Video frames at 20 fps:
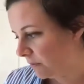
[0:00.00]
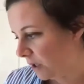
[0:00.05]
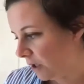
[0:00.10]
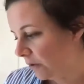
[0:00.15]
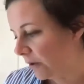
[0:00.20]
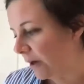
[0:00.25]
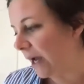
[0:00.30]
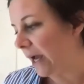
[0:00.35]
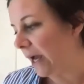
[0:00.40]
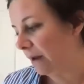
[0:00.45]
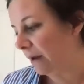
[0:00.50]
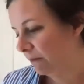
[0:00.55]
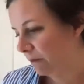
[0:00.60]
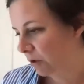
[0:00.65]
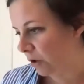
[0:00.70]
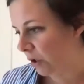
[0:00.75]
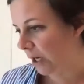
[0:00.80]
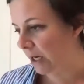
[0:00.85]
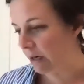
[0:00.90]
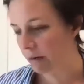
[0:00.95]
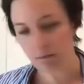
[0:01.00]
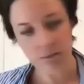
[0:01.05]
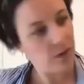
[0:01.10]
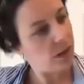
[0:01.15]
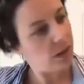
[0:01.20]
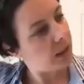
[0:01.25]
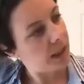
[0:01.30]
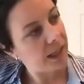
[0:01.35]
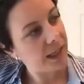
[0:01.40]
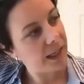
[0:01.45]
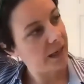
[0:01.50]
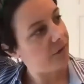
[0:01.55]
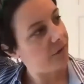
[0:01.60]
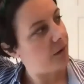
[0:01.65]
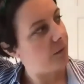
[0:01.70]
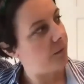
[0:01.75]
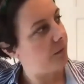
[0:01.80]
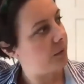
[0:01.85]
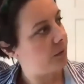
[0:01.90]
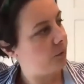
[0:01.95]
Okay, great. And I gave
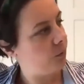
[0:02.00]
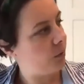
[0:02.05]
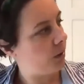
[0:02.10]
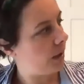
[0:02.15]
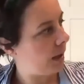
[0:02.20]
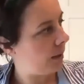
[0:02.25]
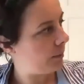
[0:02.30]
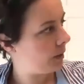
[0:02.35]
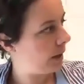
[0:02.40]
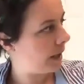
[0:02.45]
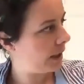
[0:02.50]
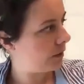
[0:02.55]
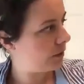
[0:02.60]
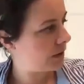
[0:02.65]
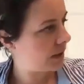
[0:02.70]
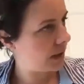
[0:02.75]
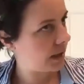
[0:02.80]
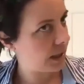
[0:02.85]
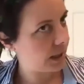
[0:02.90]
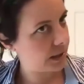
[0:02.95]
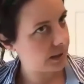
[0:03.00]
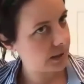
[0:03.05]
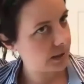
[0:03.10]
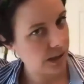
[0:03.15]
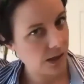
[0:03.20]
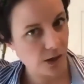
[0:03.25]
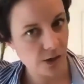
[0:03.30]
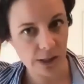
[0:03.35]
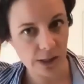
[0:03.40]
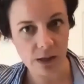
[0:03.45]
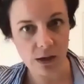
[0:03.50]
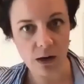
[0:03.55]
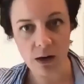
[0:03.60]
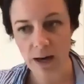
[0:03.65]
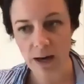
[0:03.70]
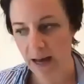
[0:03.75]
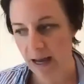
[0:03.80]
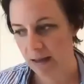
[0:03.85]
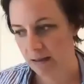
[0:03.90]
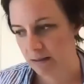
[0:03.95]
him. Well, I'm glad you said that, because I already
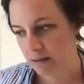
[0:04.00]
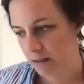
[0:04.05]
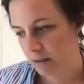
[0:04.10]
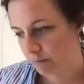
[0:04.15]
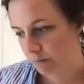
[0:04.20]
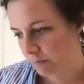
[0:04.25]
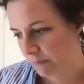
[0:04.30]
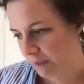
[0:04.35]
asked him.